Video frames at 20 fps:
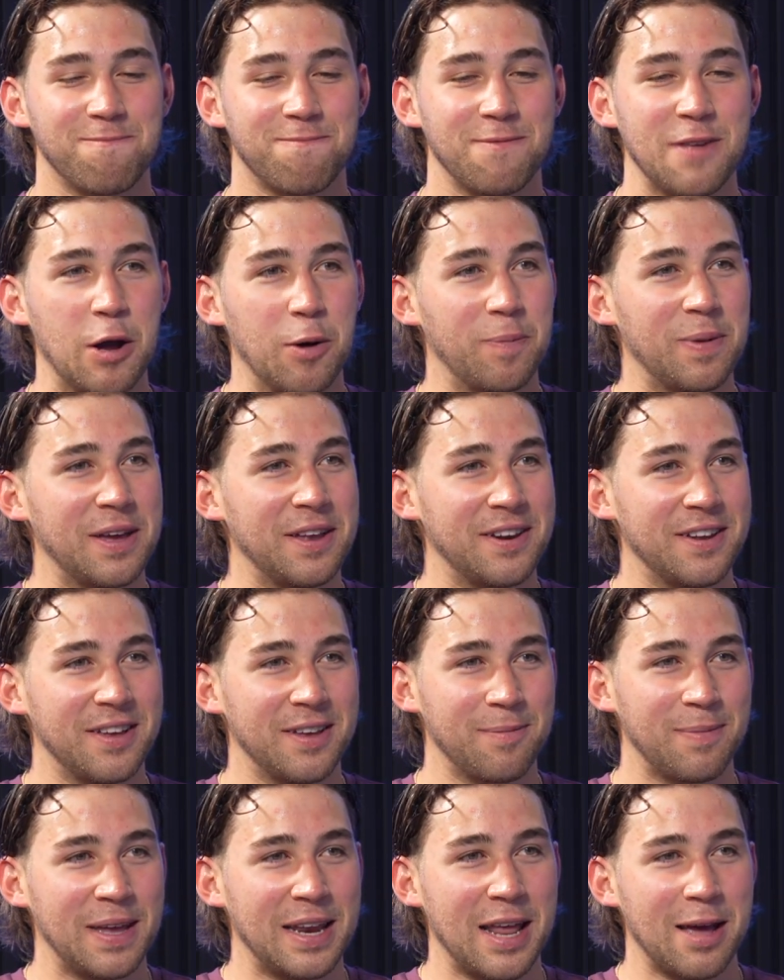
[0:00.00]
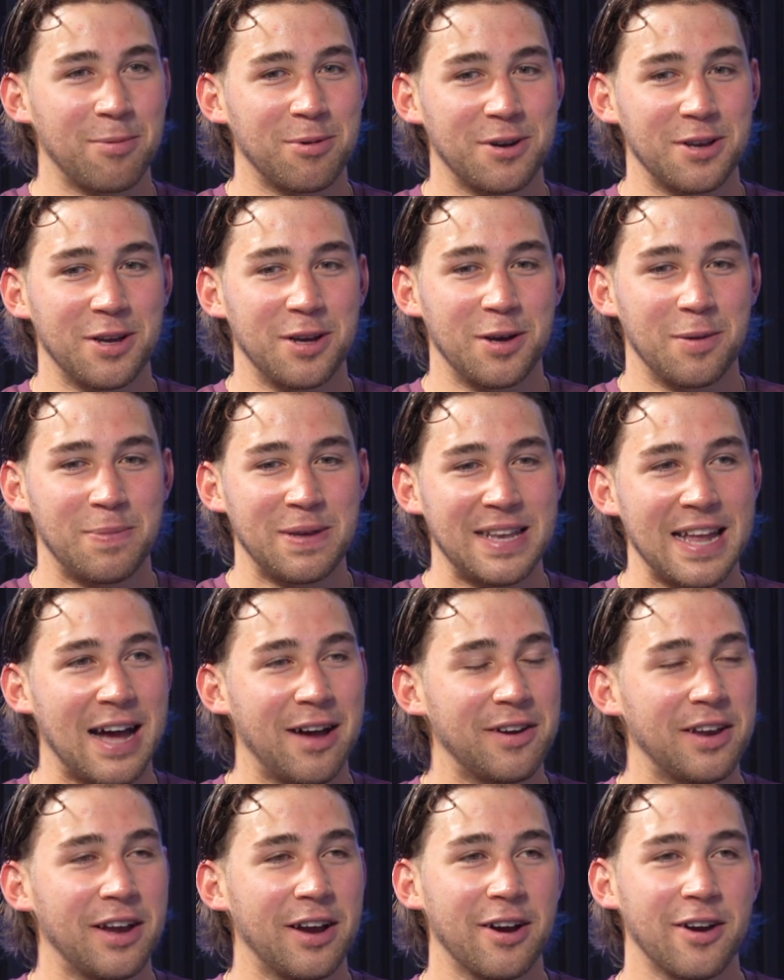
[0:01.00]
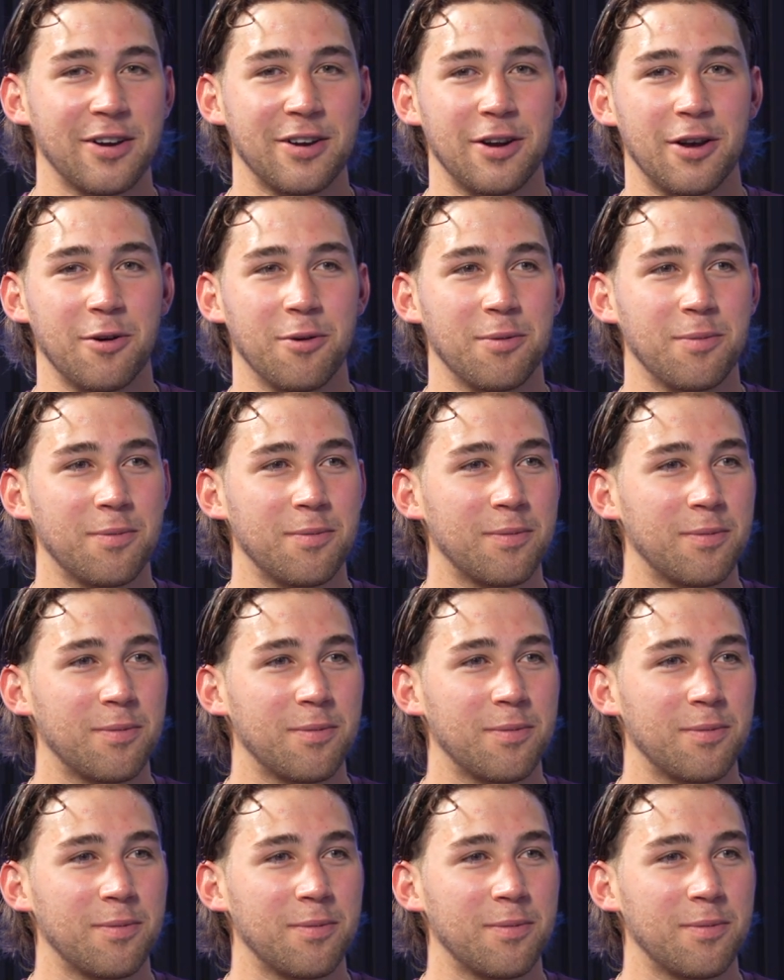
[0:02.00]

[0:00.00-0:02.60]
You know, being able to be down here, you know,